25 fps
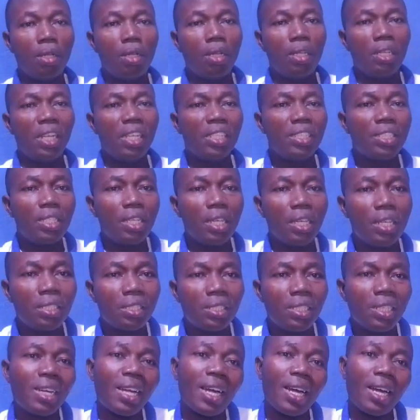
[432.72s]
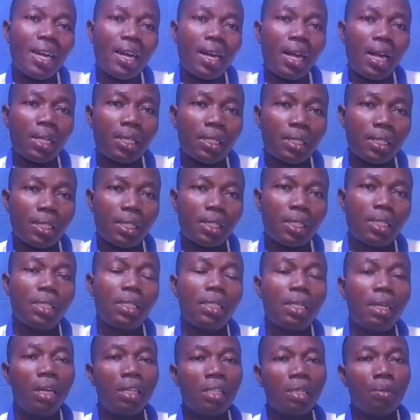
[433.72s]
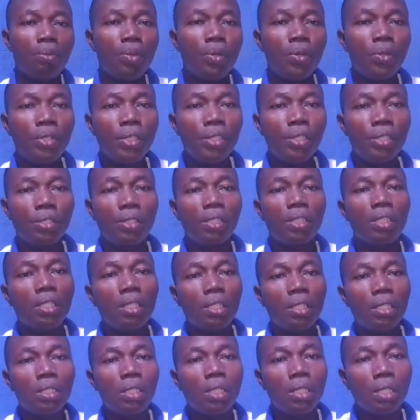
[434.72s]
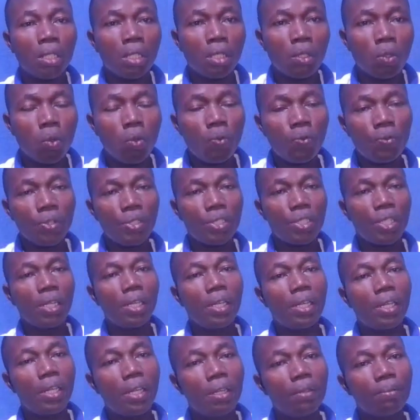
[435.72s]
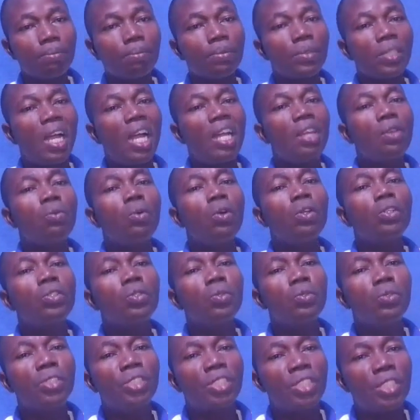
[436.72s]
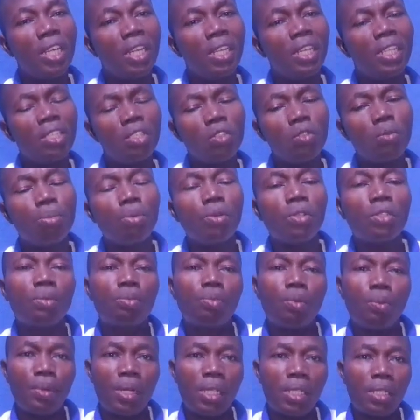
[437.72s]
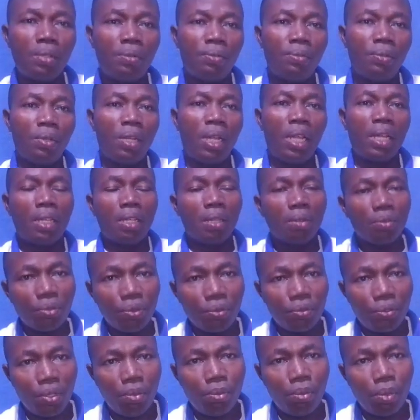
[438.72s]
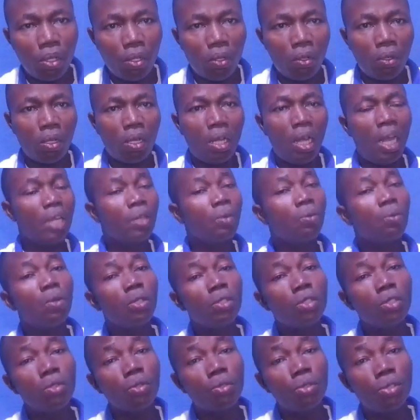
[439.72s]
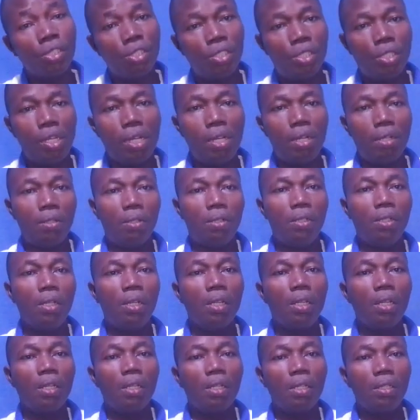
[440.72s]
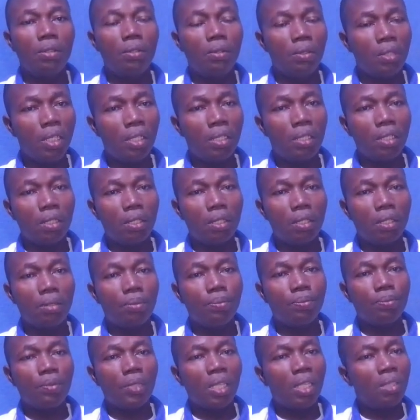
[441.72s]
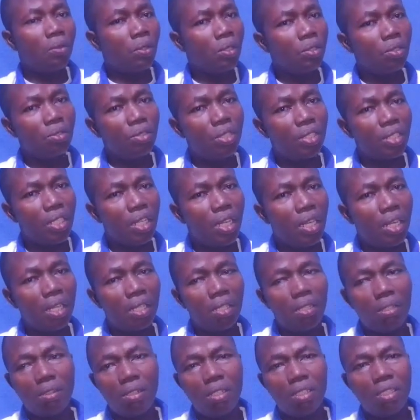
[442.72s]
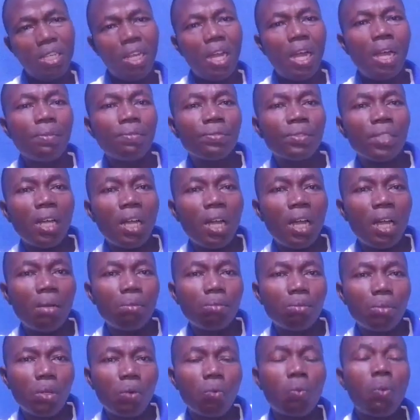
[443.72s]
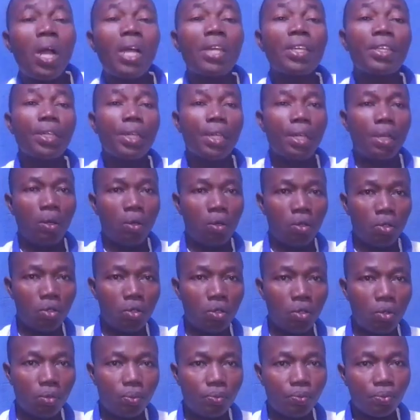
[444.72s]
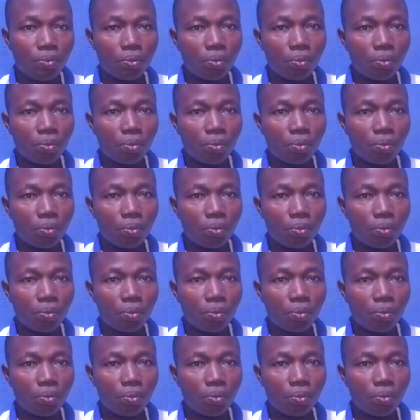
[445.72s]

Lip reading: let's say there are cracks on the building, the roof is leaking, and you want to resell. Let's say you bought the property for like 15 million and you want to resell. You get it? You want to resell, let's say after 1 year or so.